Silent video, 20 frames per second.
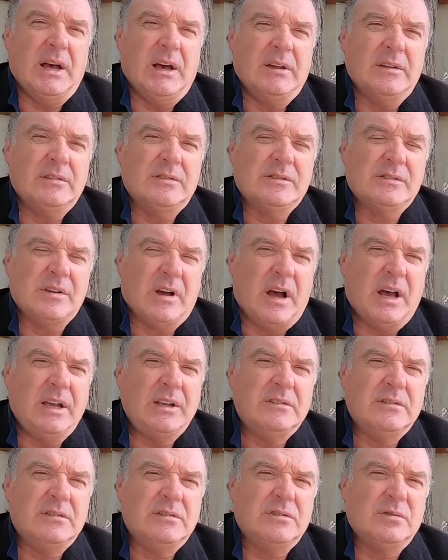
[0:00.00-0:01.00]

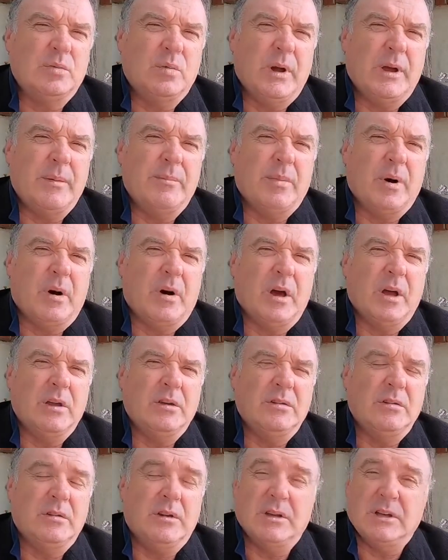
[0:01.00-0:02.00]
site to whereby
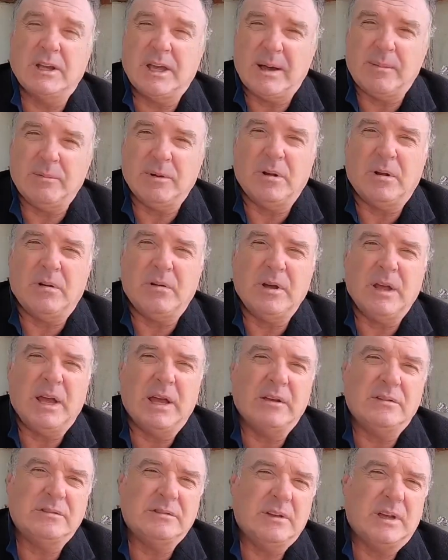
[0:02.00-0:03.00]
you can come along
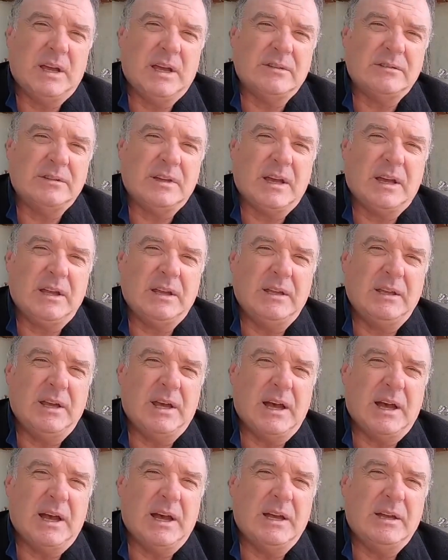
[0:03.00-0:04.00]
as
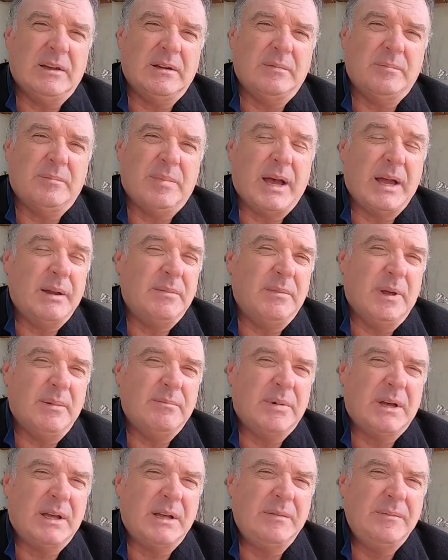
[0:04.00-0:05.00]
a paid
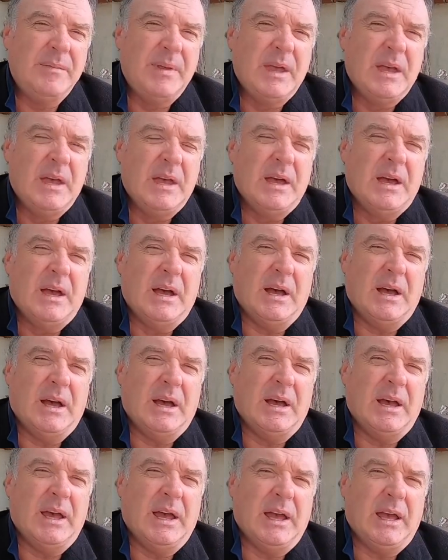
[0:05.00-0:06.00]
member
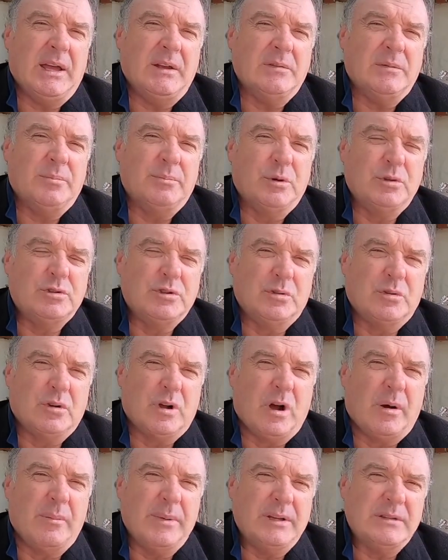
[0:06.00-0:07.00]
and put your
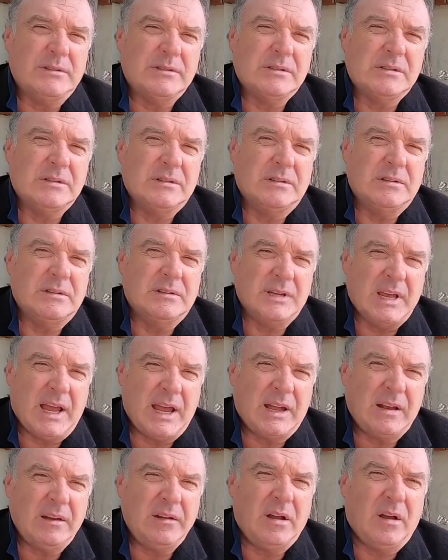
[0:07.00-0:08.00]
comments
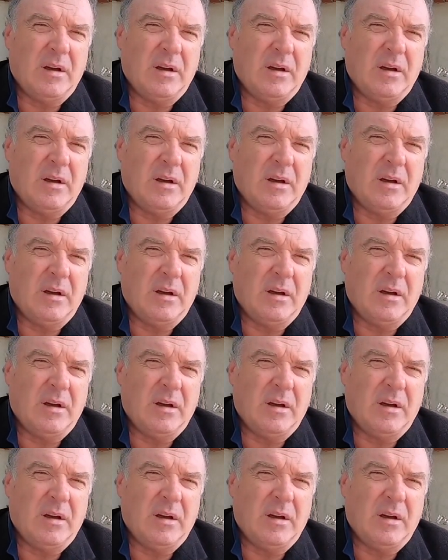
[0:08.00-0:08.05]
down